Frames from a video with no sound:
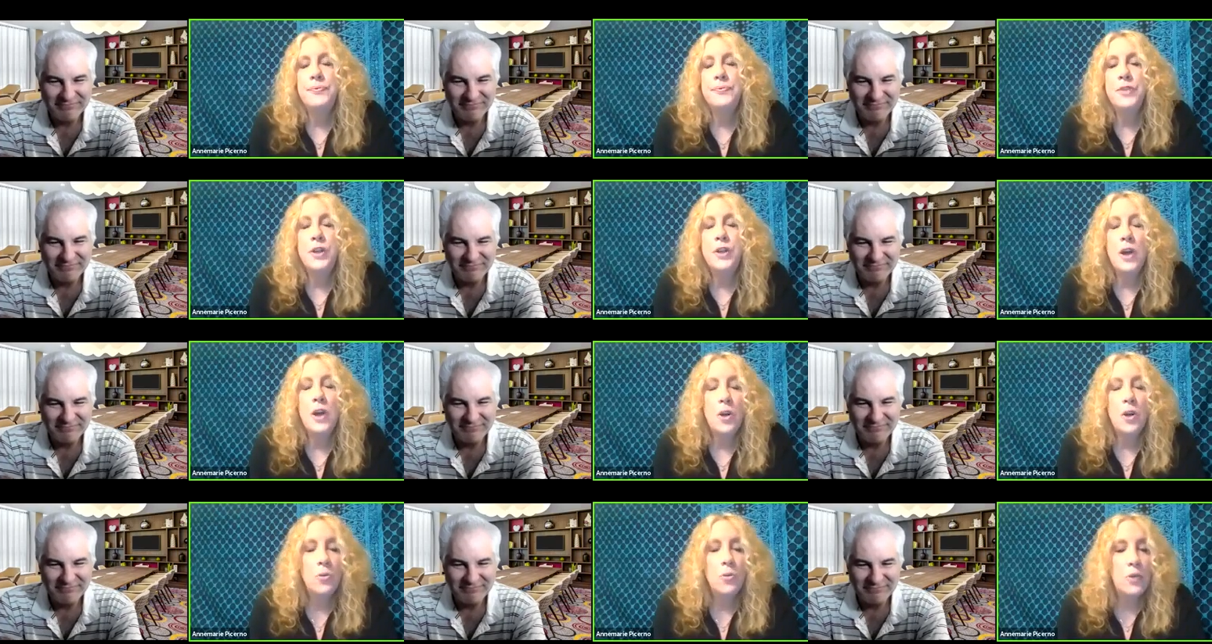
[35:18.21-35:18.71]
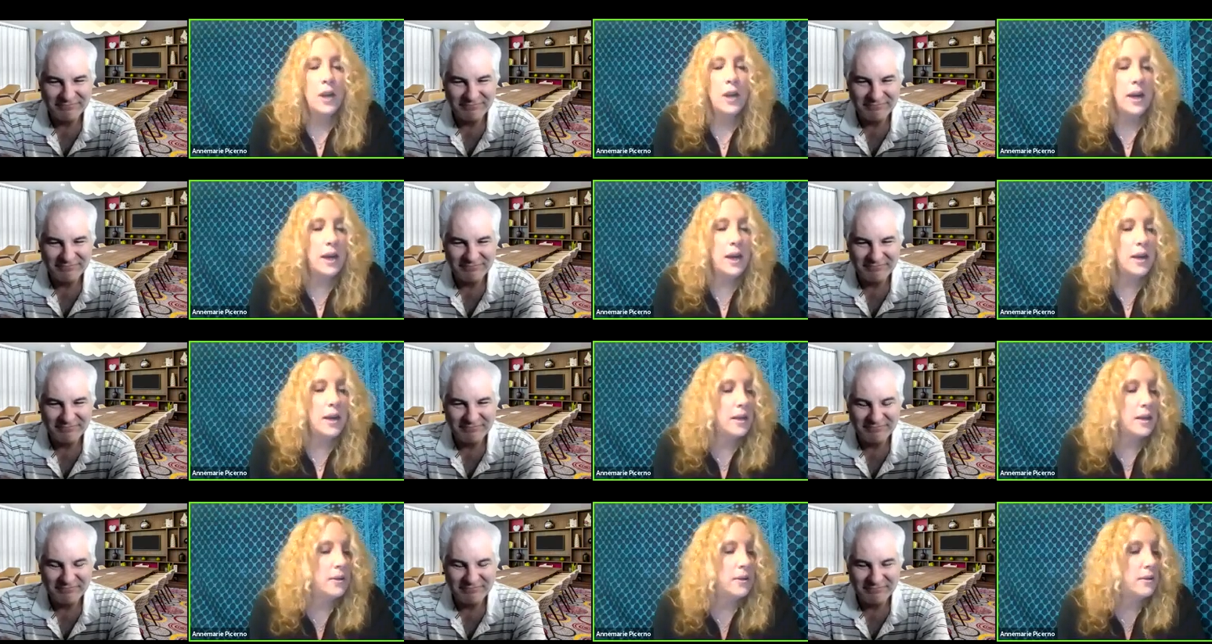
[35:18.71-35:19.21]
Speaker 1: you know,
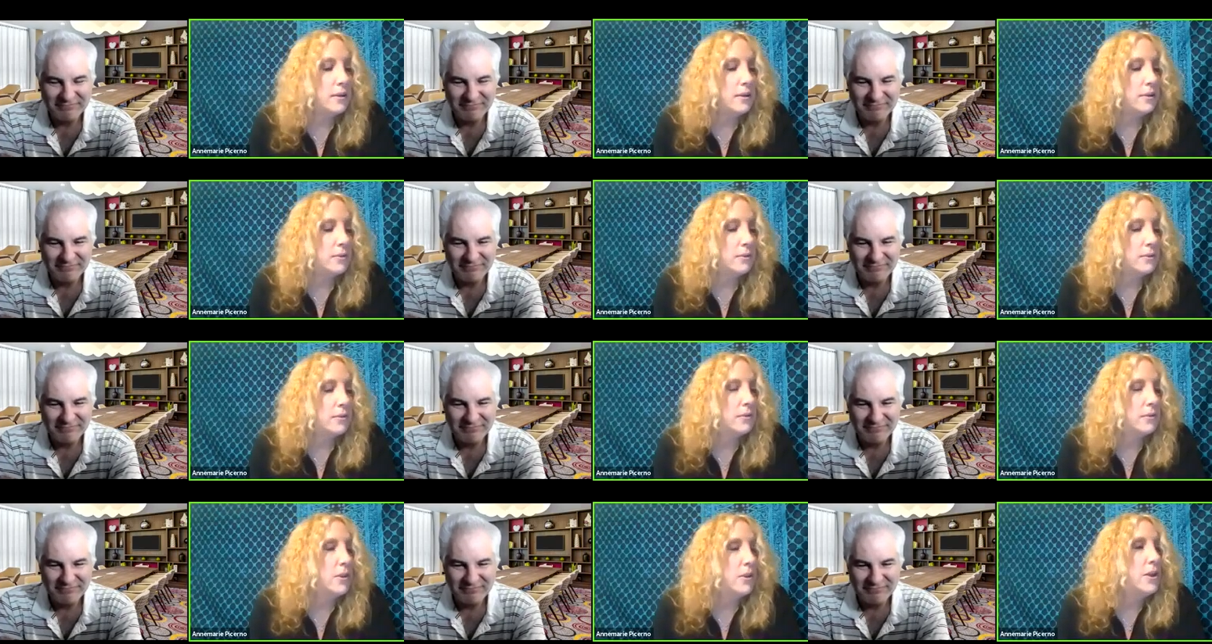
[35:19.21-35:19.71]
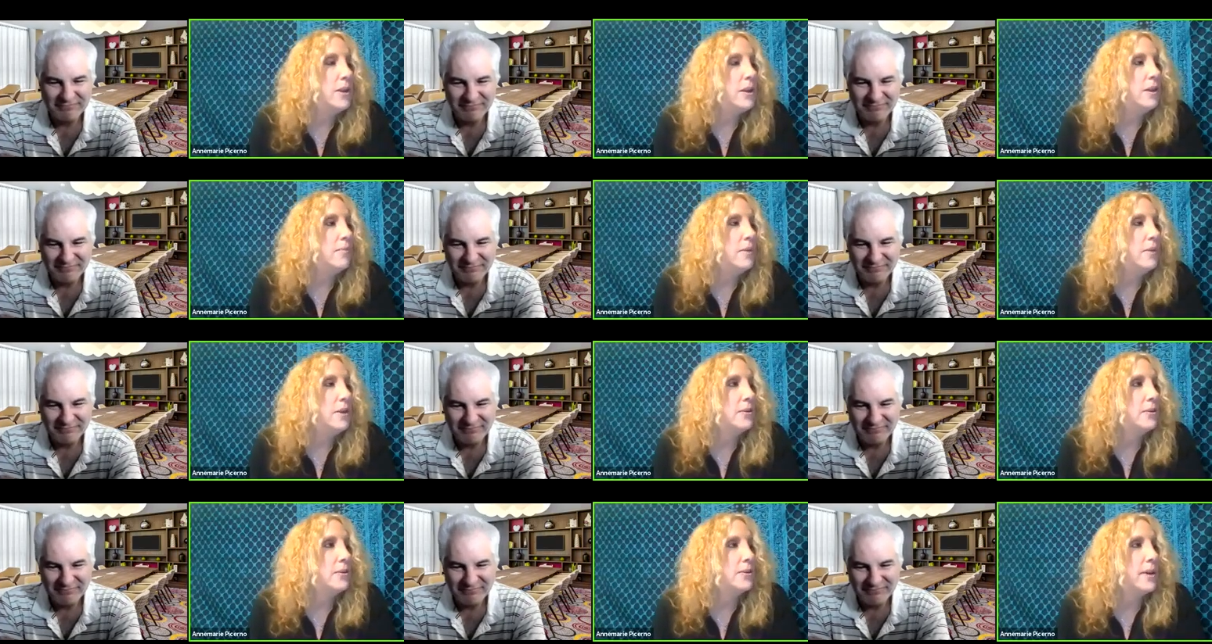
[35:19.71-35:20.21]
God is
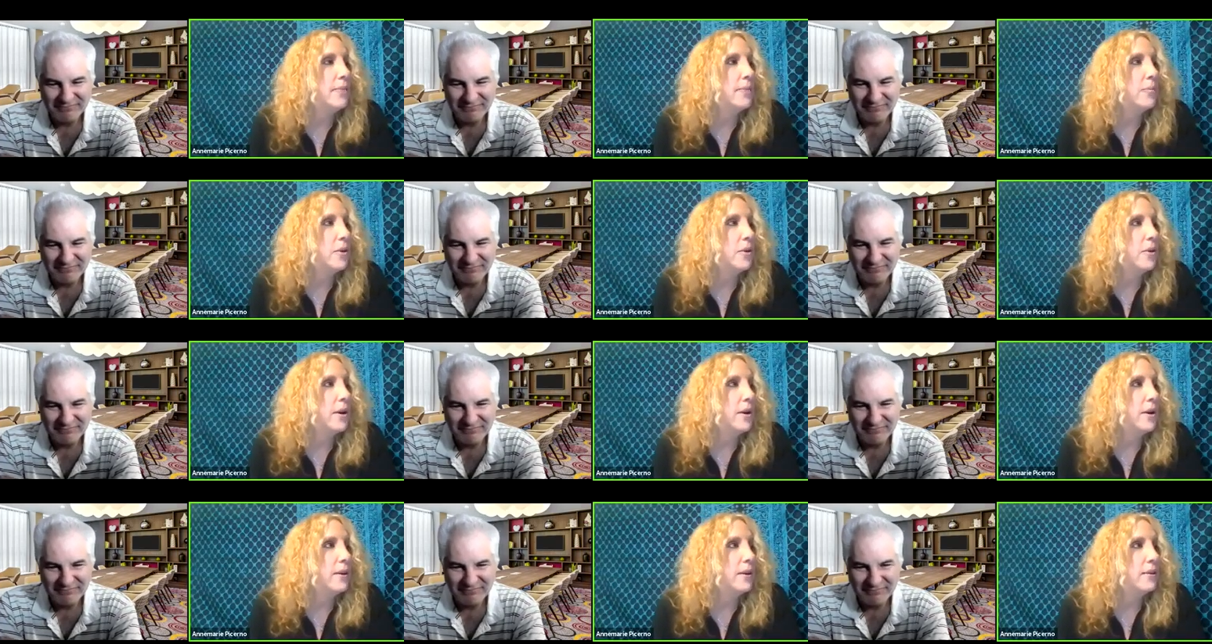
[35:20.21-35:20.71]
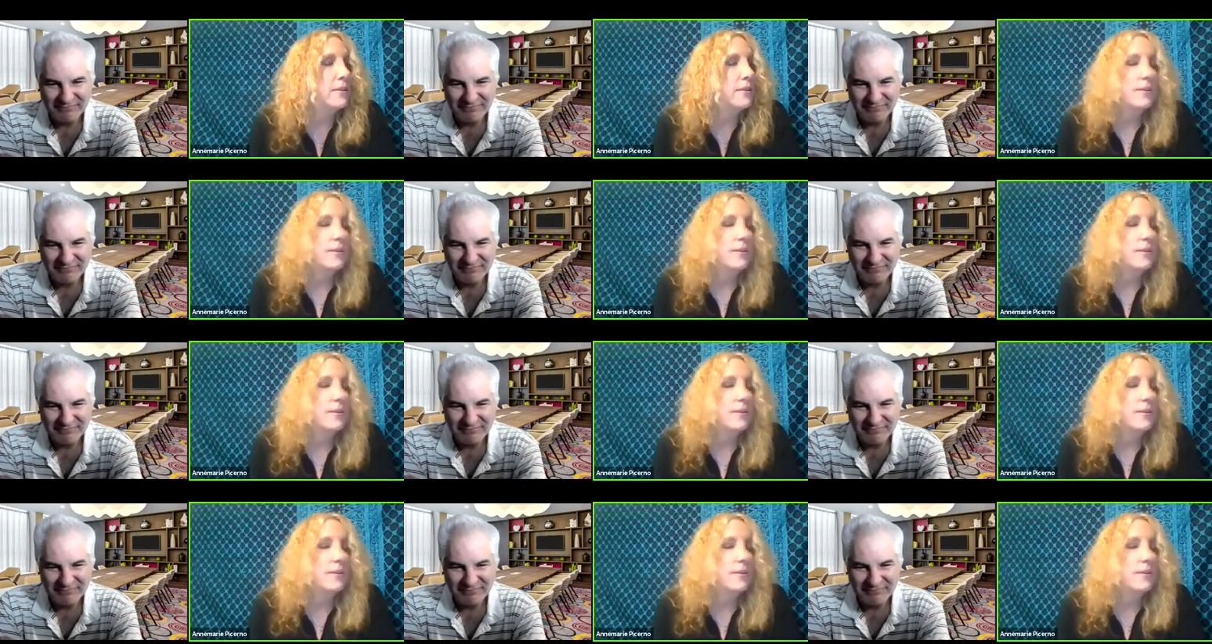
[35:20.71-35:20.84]
leading me somewhere,